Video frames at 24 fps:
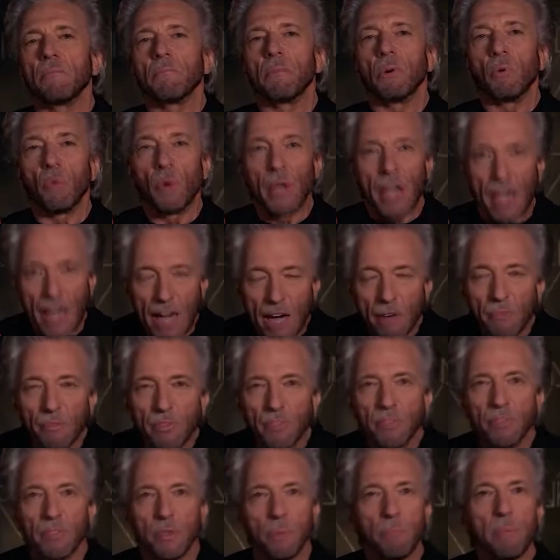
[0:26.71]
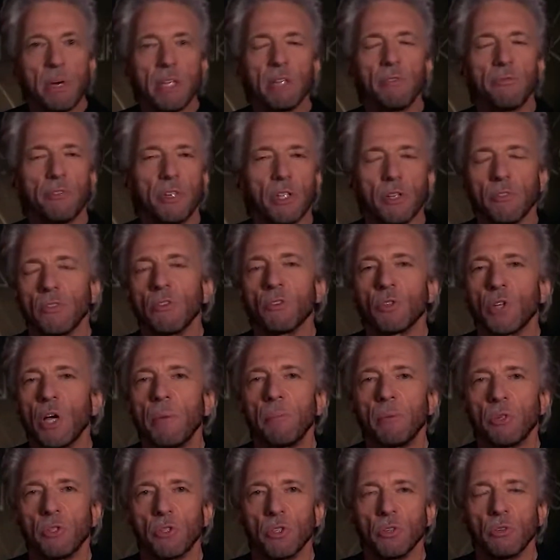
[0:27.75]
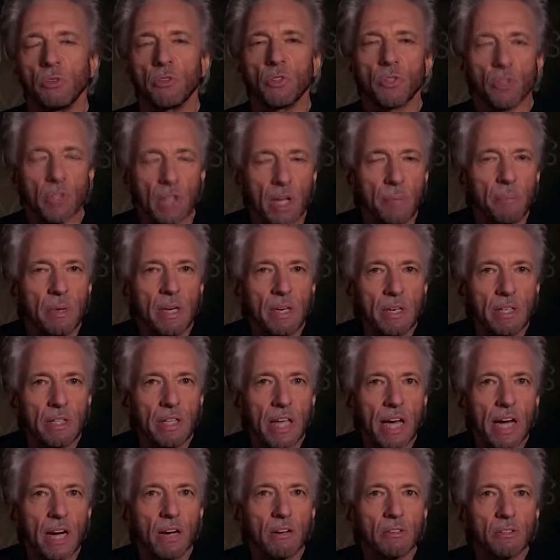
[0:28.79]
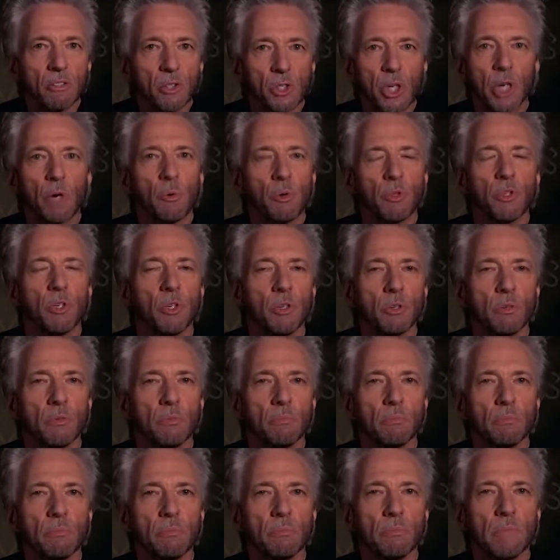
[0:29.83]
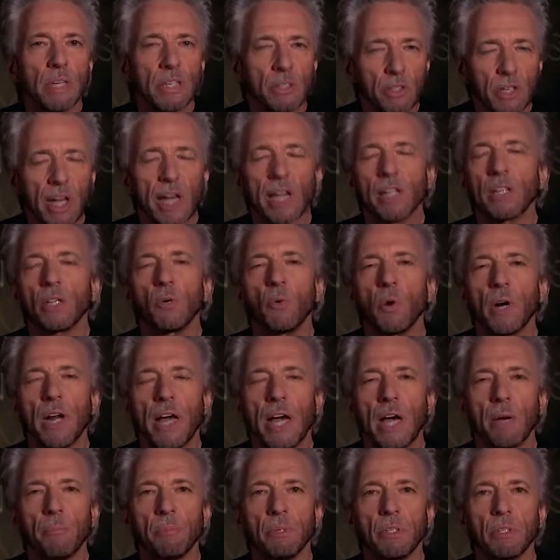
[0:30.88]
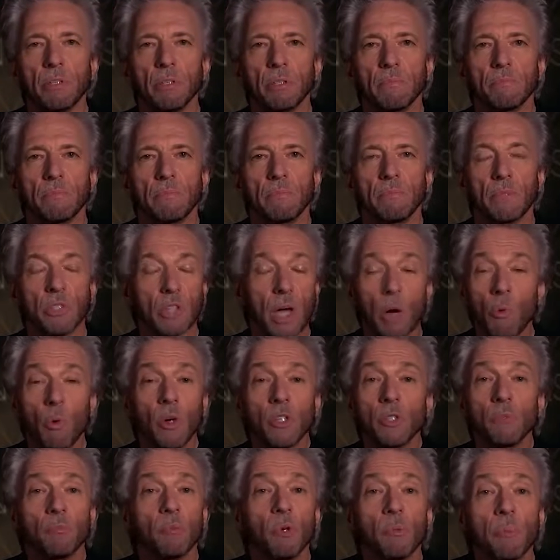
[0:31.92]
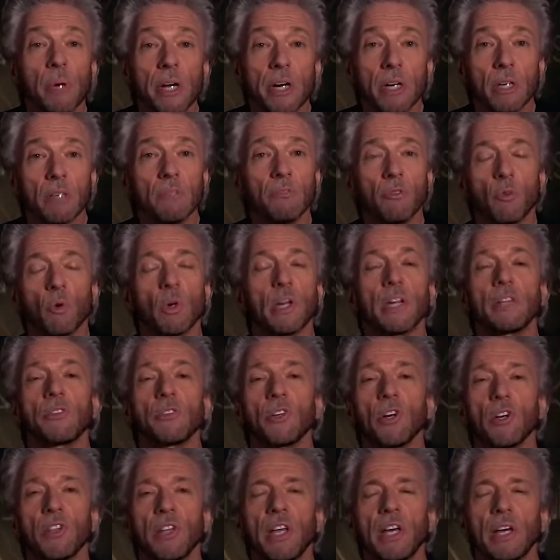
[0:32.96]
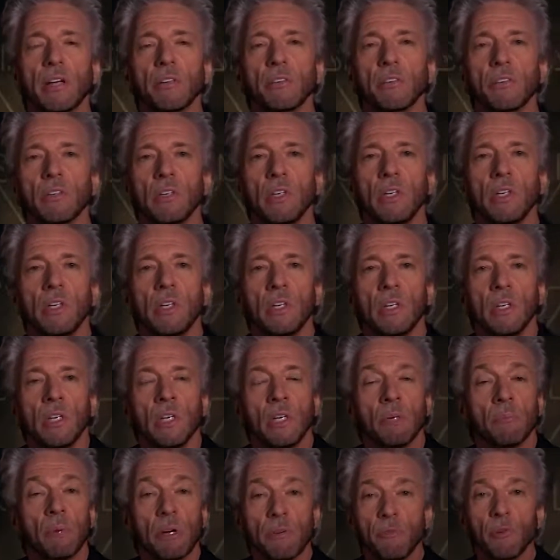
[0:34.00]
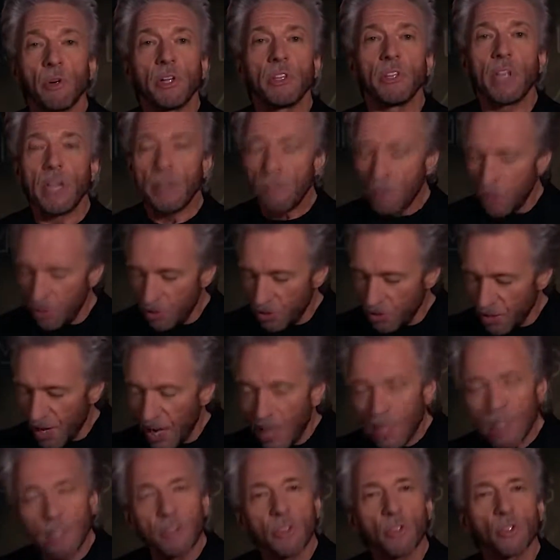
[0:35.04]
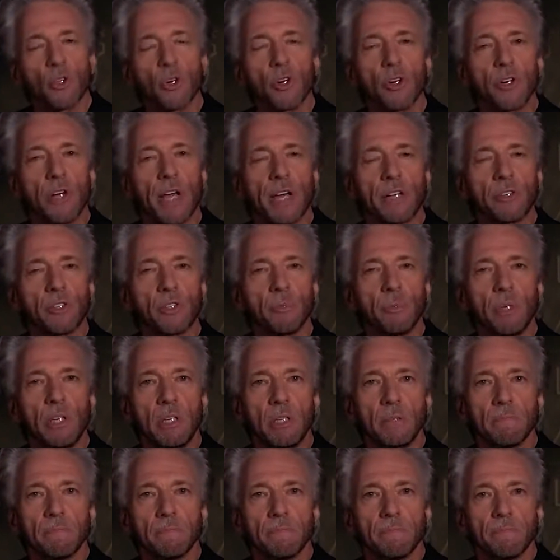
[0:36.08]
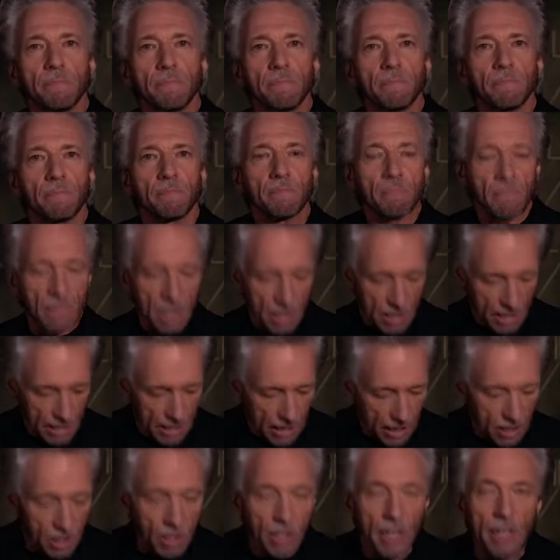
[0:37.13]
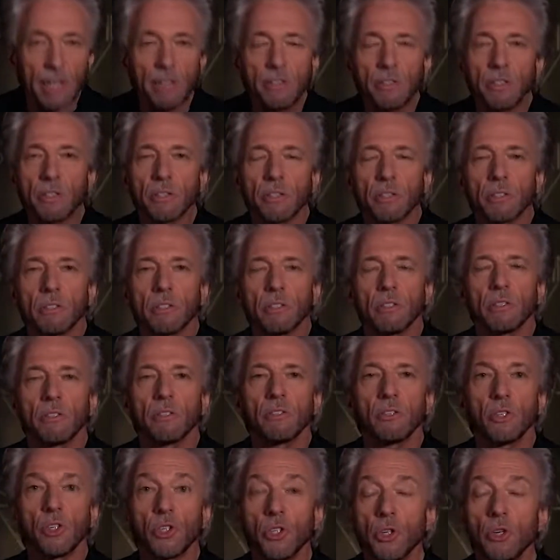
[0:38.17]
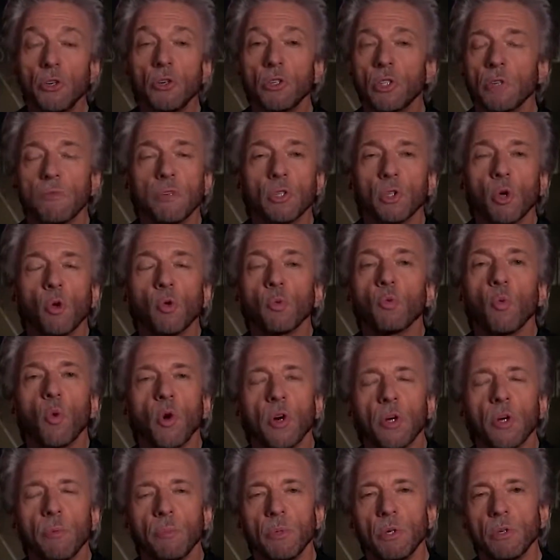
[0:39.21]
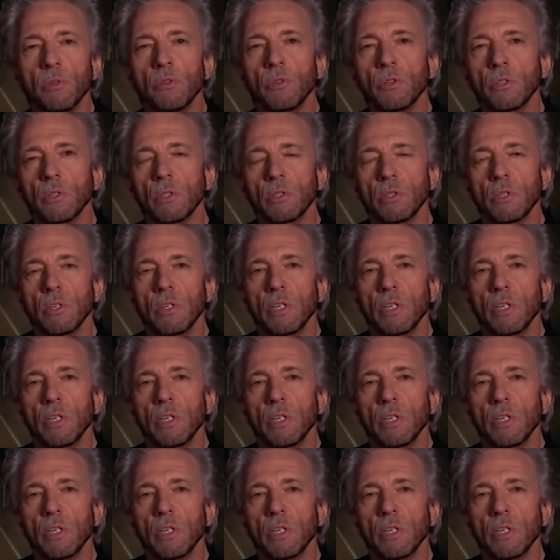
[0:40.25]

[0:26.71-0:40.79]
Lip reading: But we have the benefit of those episodes, so let me now share with you exactly what happened, because I wasn't prepared for what I saw next. My friend David, he sat in the dirt next to me. He unlaced the shoes of his old work boots,